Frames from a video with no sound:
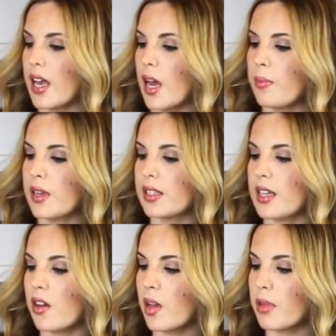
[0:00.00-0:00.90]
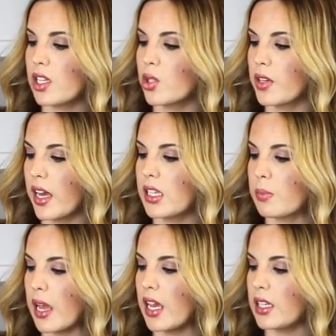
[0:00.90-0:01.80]
that up and it's now coming into a
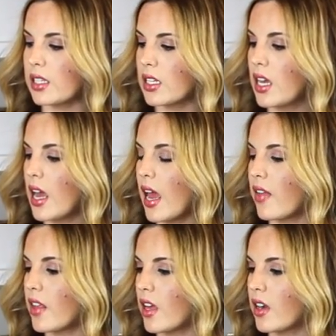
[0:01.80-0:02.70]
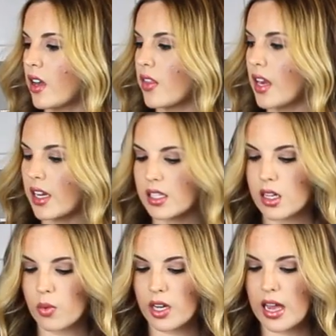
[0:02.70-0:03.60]
nice paste. And then the next
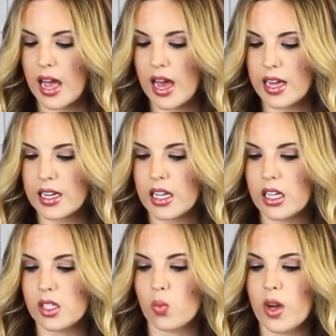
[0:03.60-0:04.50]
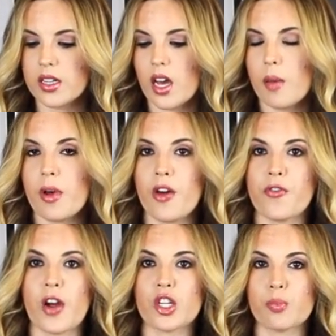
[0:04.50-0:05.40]
thing we're going to add is 1 cup
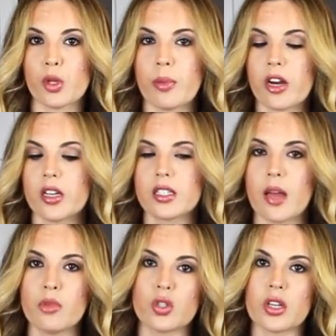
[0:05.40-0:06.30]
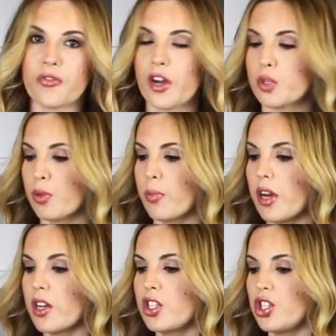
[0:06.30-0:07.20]
of fresh blueberries. I'm using fresh
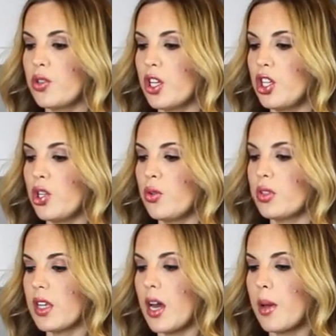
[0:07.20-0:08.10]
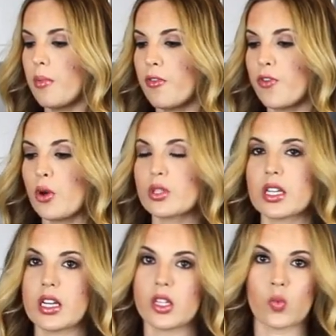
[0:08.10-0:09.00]
blueberries. You could use
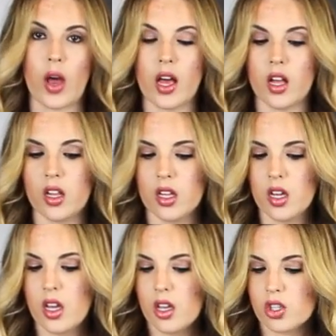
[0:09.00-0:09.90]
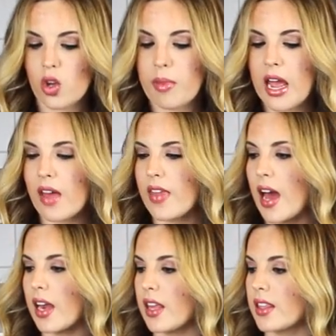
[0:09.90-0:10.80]
frozen as well. So I'm going to add
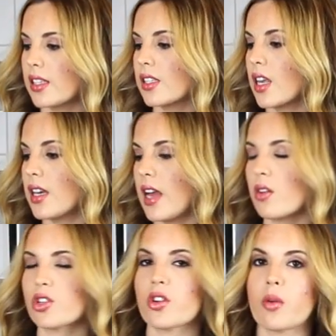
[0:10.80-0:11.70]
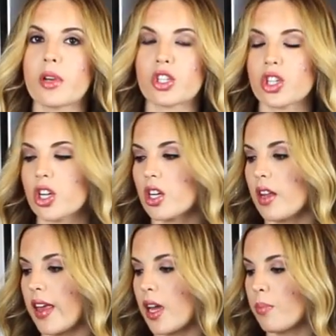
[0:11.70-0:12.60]
that, and this is going to now turn our
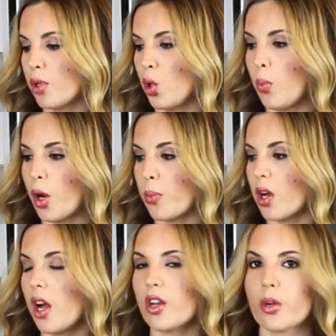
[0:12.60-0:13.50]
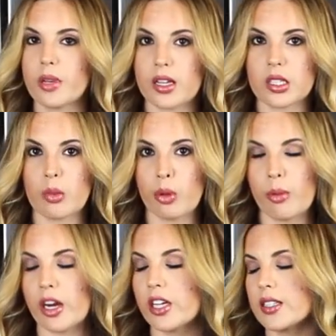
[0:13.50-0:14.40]
mixture like a blue-purple color because of the
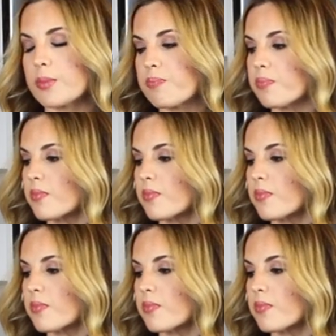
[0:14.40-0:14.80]
blueberries.